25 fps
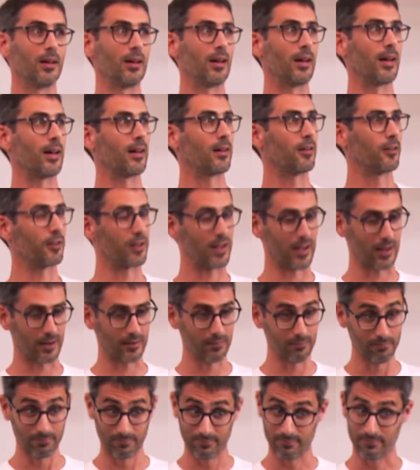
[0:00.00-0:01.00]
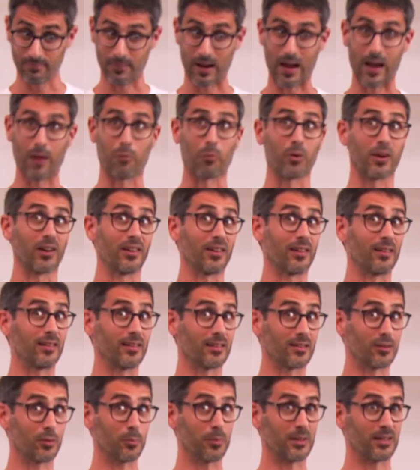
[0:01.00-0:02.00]
And again, I wanted
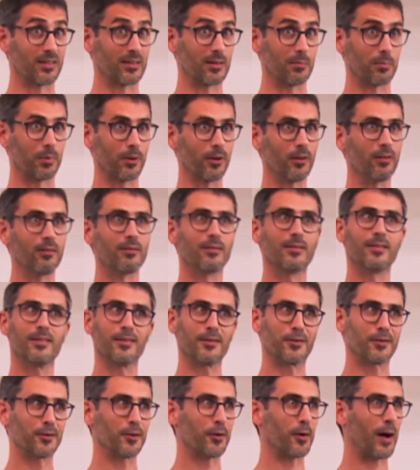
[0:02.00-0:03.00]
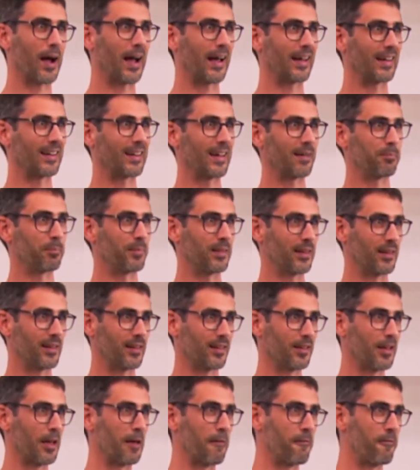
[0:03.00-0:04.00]
this to be simple, so I kept
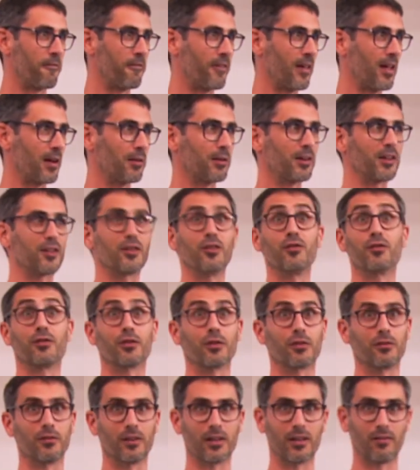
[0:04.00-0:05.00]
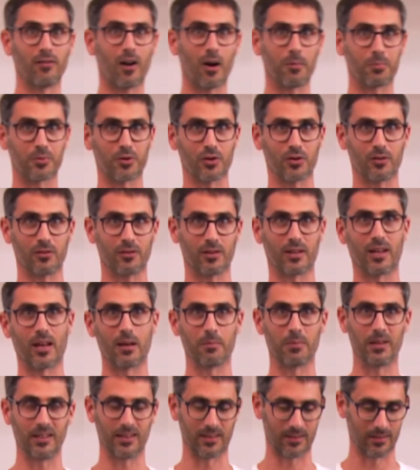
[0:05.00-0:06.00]
the very conservative option,
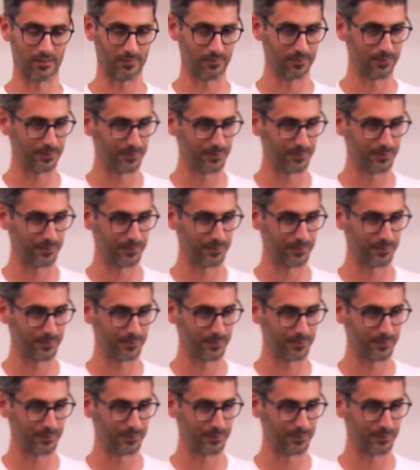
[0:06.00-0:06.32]
K-means.